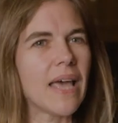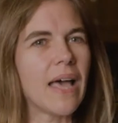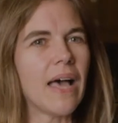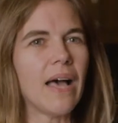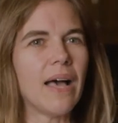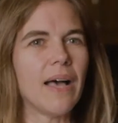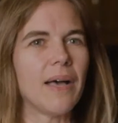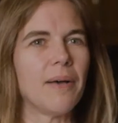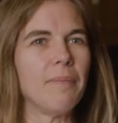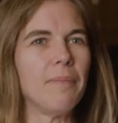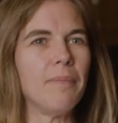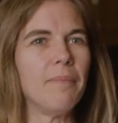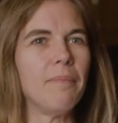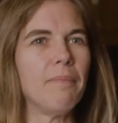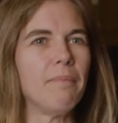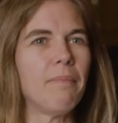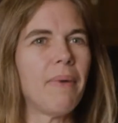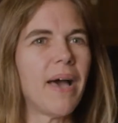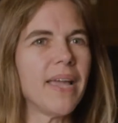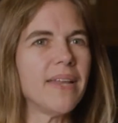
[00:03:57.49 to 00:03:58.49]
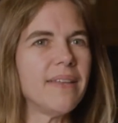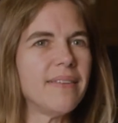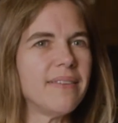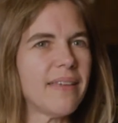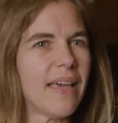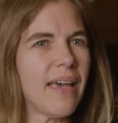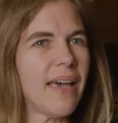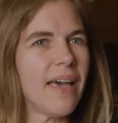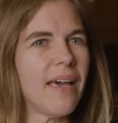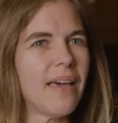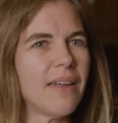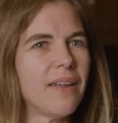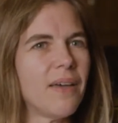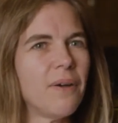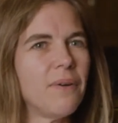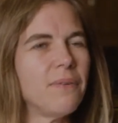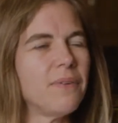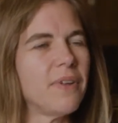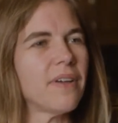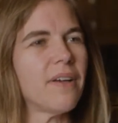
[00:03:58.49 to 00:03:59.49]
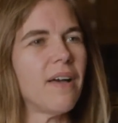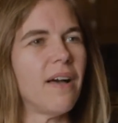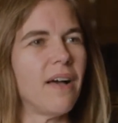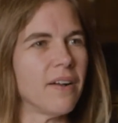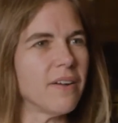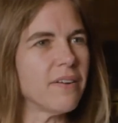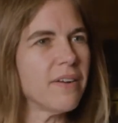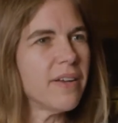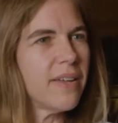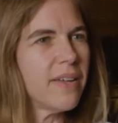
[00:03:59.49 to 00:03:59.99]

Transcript: My dad owned a concrete